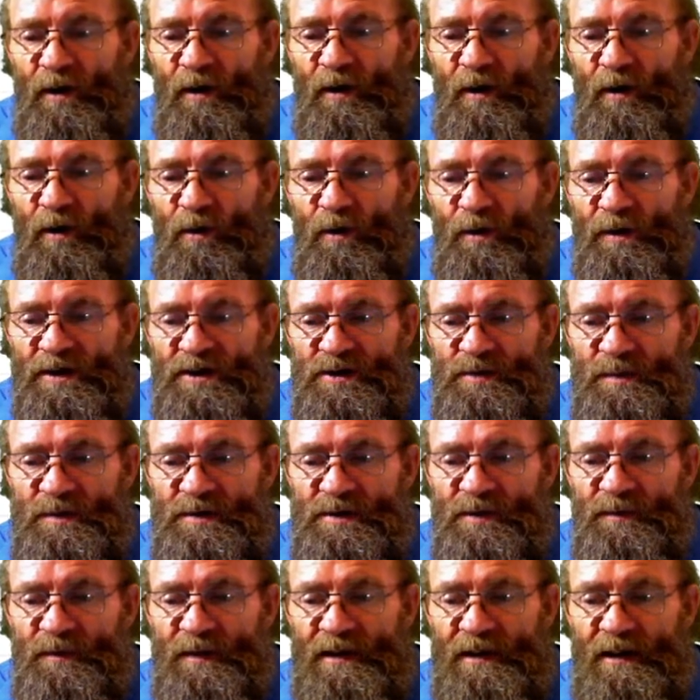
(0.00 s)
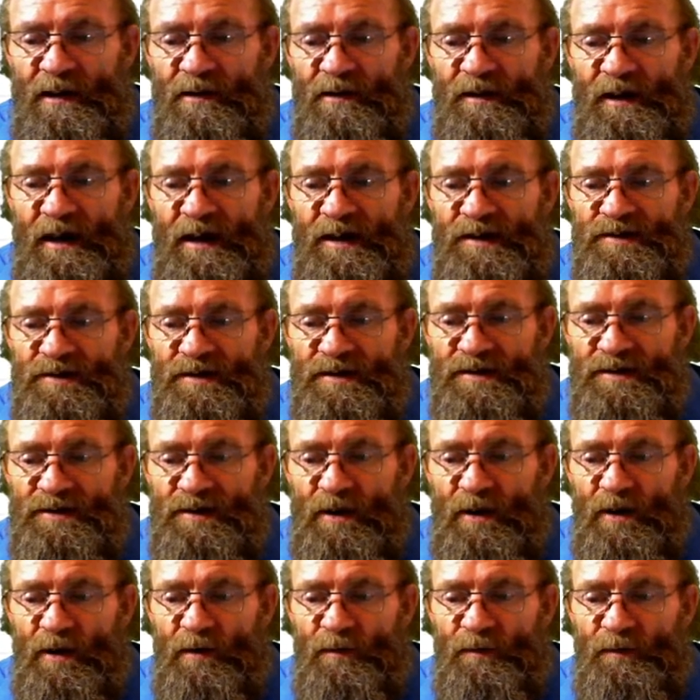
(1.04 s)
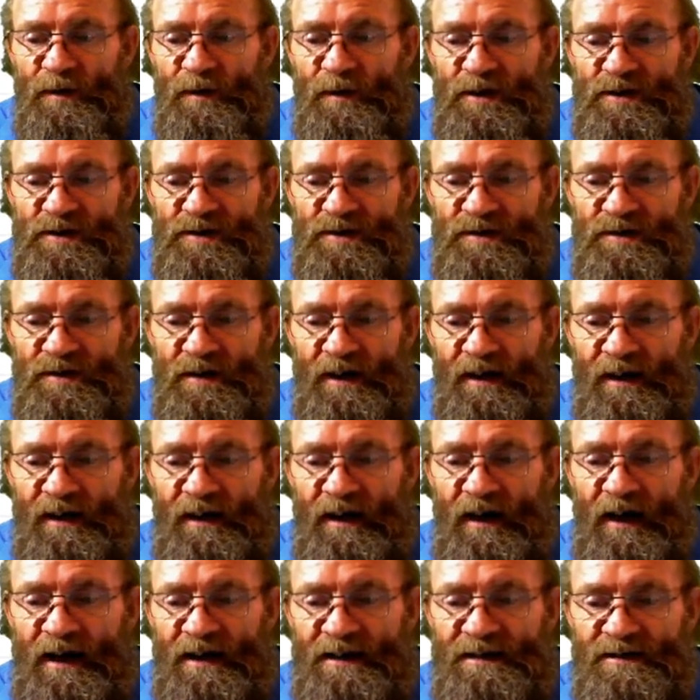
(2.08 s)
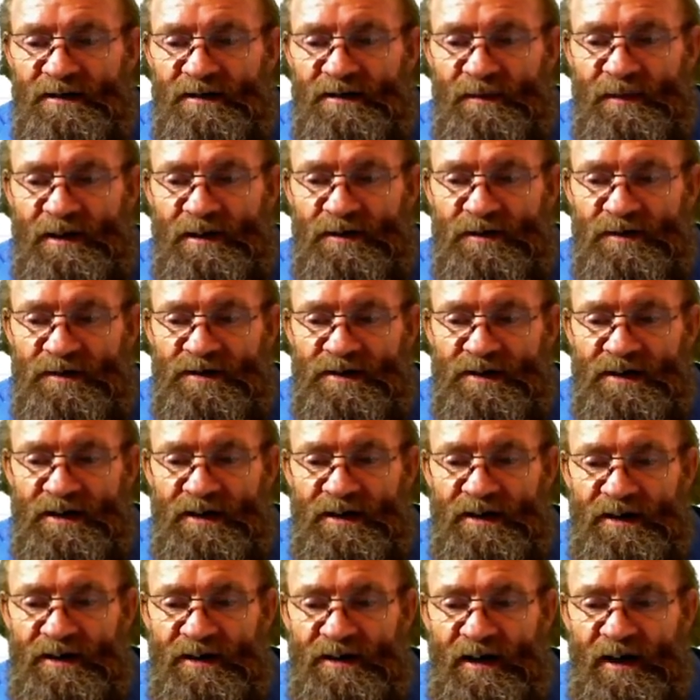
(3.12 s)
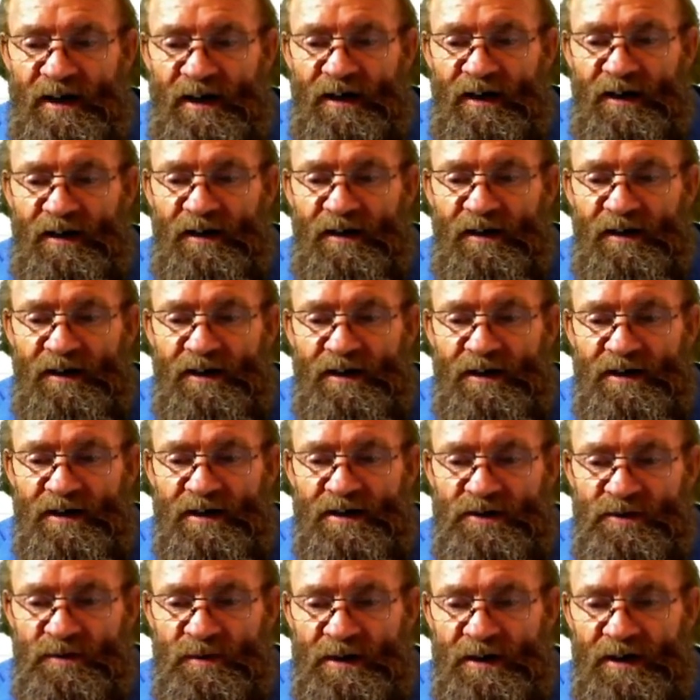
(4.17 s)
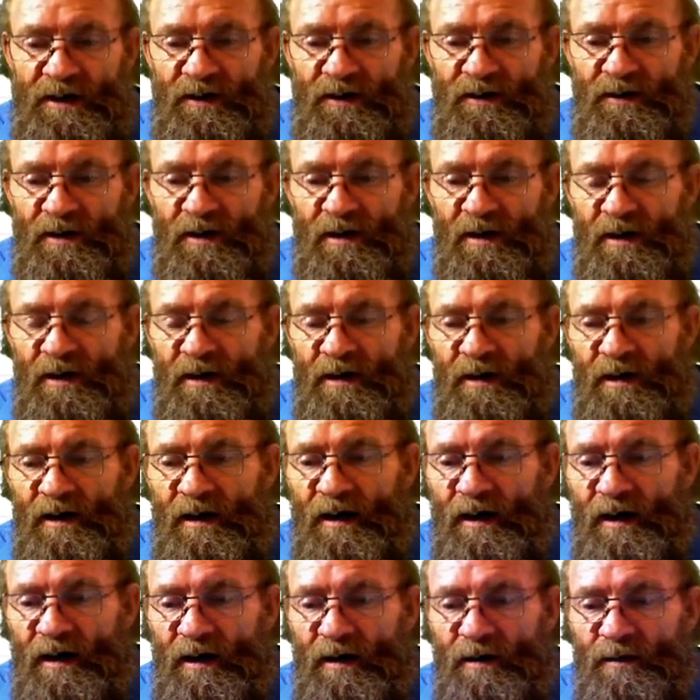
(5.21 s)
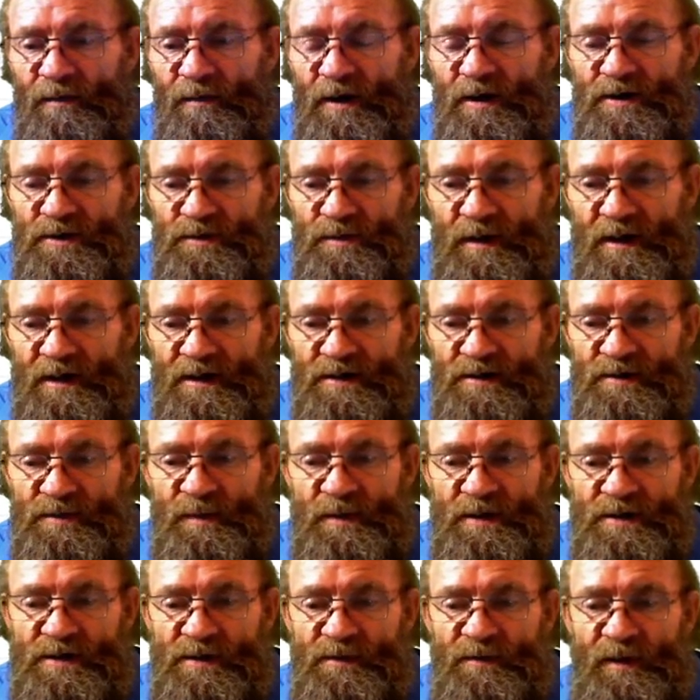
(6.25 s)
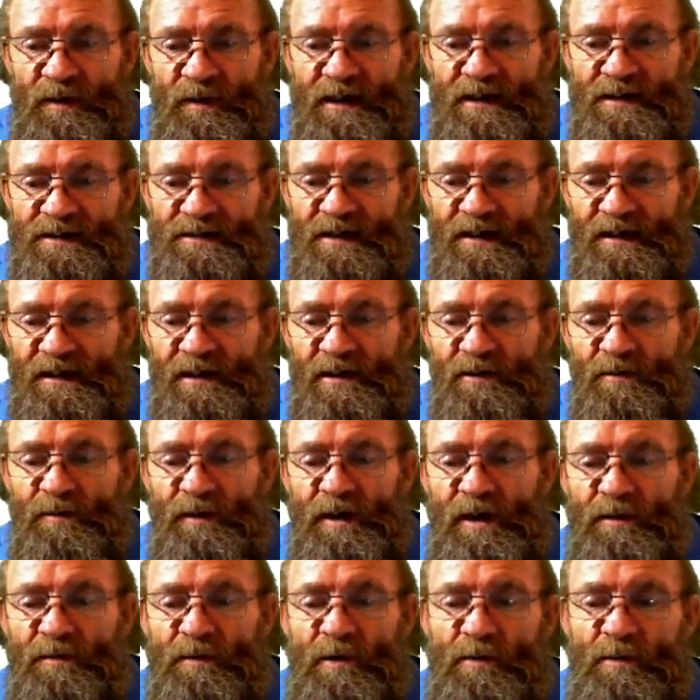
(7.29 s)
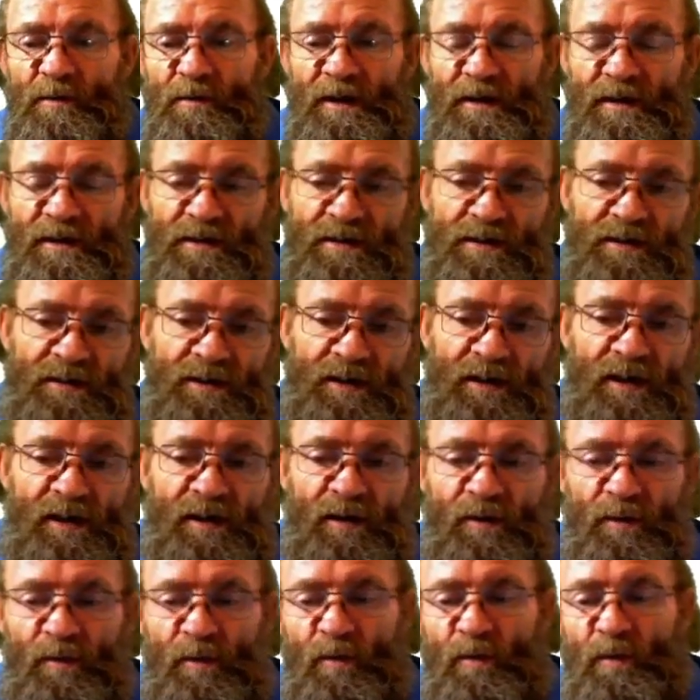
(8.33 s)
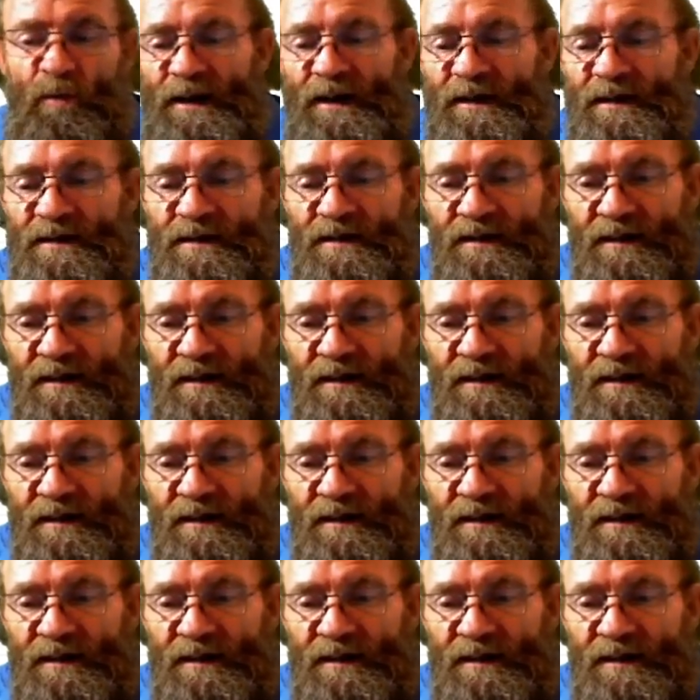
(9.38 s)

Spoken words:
all the specific locations of each item that you see in this window, because we can specify exactly where we want what